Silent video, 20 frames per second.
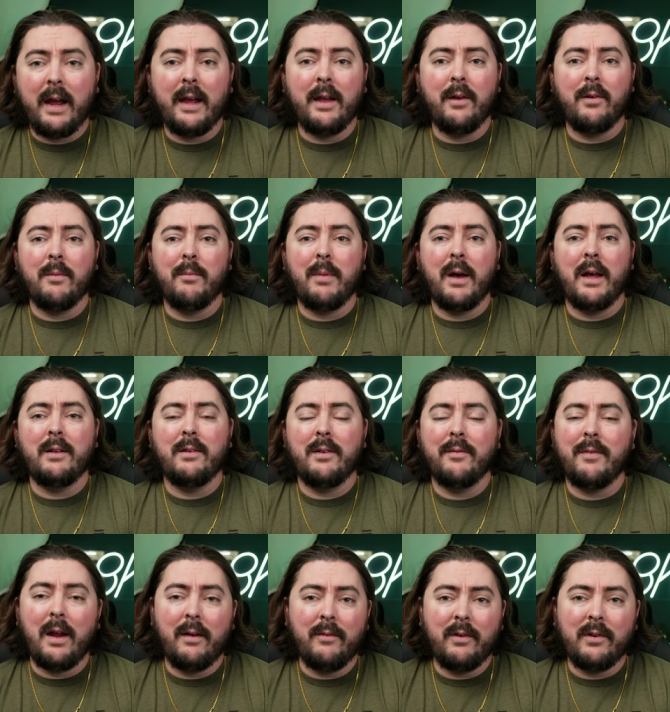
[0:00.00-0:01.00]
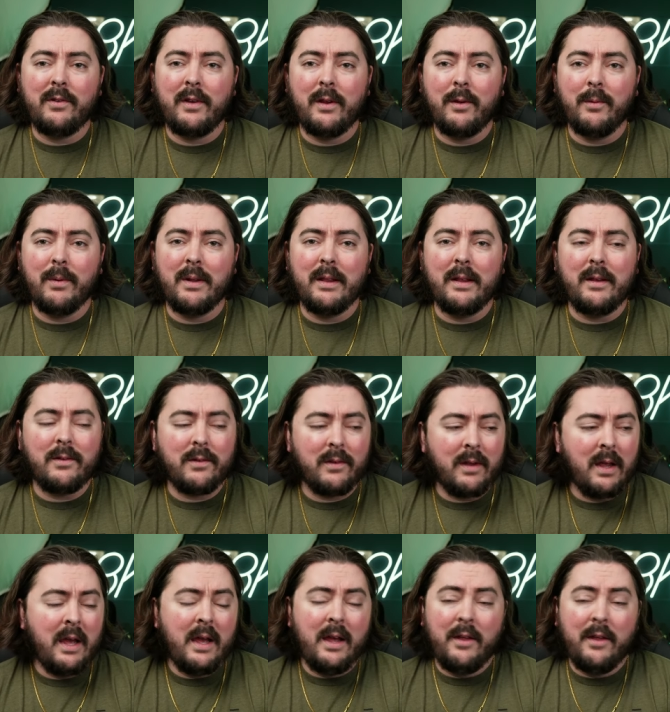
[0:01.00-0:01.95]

I own a bottle of every single release.